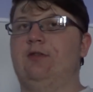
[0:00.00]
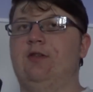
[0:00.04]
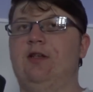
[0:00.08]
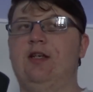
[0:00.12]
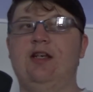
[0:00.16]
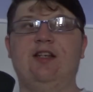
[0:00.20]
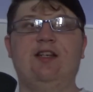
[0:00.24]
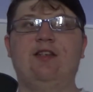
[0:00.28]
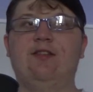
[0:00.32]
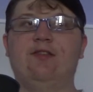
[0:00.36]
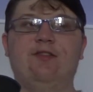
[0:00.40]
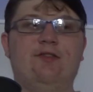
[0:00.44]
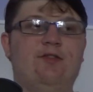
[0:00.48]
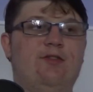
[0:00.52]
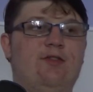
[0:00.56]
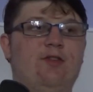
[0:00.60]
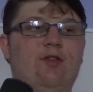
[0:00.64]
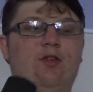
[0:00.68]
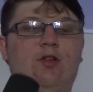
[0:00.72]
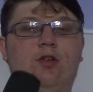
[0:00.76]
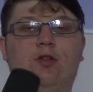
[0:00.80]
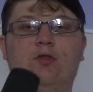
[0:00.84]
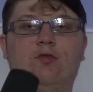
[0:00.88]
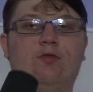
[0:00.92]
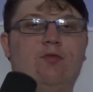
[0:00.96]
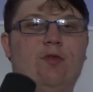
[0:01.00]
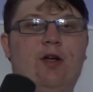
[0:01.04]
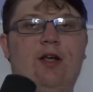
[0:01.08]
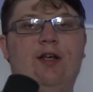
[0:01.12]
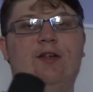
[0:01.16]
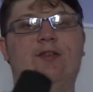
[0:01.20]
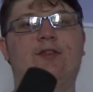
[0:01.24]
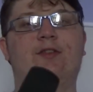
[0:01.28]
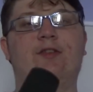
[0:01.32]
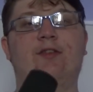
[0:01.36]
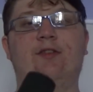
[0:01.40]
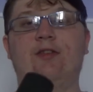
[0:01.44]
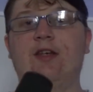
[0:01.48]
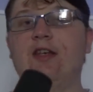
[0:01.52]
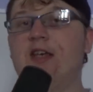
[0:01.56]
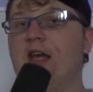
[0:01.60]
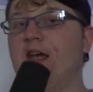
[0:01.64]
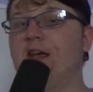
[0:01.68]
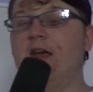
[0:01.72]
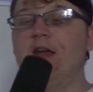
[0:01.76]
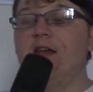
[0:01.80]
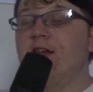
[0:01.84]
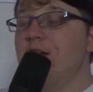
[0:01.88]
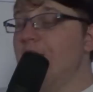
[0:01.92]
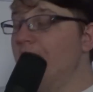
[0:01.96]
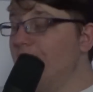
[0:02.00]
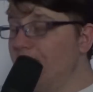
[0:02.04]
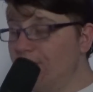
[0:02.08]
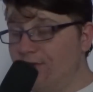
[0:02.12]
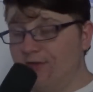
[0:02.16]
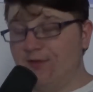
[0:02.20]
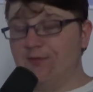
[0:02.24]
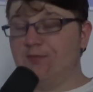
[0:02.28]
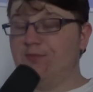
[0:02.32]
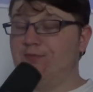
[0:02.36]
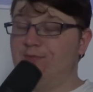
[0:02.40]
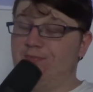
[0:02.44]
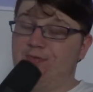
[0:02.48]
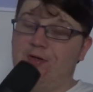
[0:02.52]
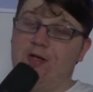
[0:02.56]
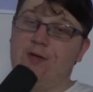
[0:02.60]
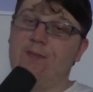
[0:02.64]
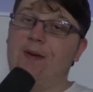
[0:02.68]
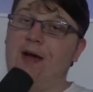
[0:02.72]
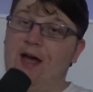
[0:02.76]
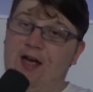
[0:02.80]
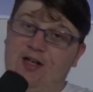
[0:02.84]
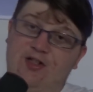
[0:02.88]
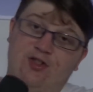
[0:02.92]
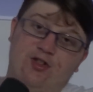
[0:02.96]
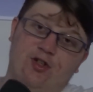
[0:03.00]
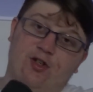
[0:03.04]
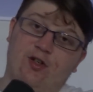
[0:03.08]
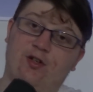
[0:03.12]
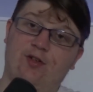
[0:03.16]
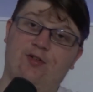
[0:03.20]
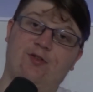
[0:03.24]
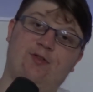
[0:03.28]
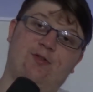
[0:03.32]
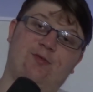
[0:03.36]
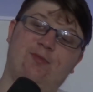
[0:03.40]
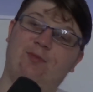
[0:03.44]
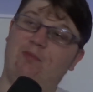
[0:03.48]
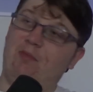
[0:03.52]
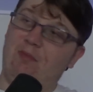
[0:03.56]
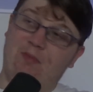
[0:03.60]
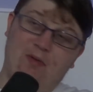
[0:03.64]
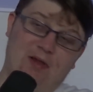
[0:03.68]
He's not racist. He has some pretty bad jokes.